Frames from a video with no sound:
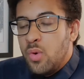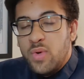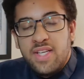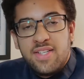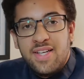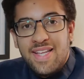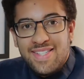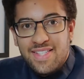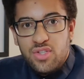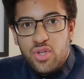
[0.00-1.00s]
We need to
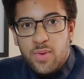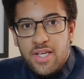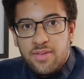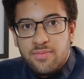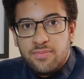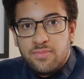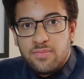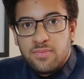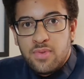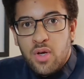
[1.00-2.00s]
listen to it.
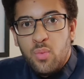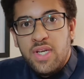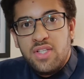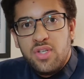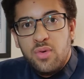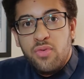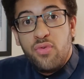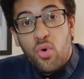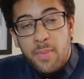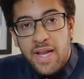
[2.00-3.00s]
We need to
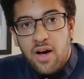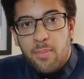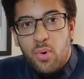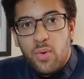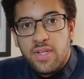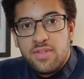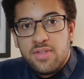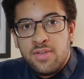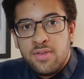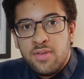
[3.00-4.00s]
formulate our
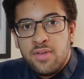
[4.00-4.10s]
points